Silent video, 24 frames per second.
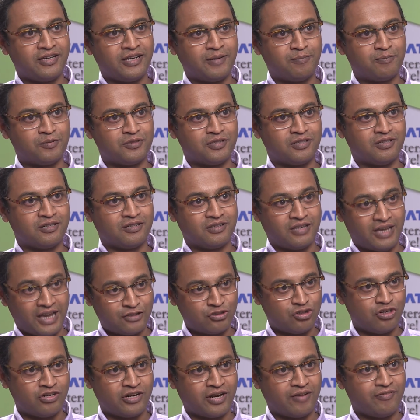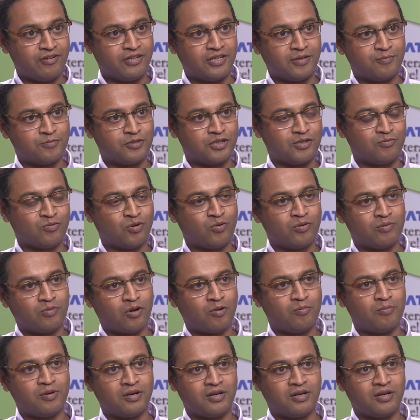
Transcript: tips and the actual driving tips in a moment, Bob.